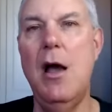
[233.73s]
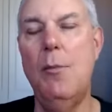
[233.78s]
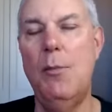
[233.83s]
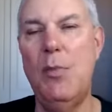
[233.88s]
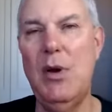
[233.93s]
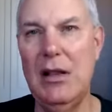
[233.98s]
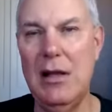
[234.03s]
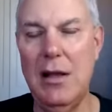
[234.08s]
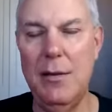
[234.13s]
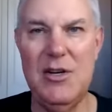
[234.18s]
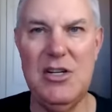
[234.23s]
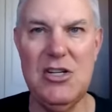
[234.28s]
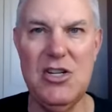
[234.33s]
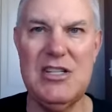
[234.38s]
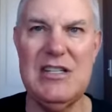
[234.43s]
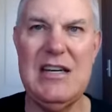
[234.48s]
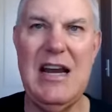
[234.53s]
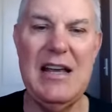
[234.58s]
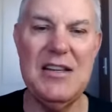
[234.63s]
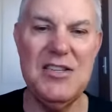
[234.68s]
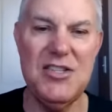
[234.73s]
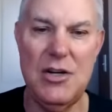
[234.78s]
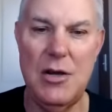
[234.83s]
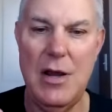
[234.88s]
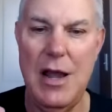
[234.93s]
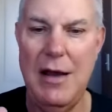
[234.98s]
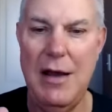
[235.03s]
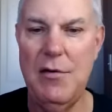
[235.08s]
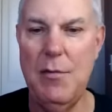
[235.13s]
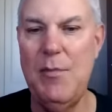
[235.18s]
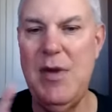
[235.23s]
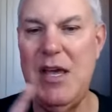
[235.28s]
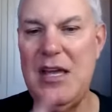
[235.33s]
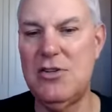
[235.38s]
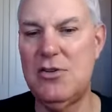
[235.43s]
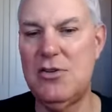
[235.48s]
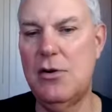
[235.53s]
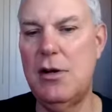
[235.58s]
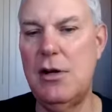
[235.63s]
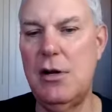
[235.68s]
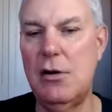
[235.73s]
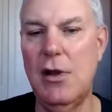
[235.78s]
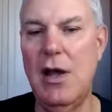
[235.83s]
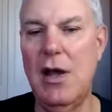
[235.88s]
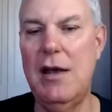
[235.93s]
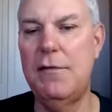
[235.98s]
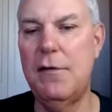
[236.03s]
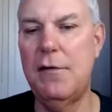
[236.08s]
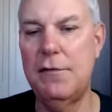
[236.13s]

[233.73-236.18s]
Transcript: But let me just ask, do you have a mentor in your life?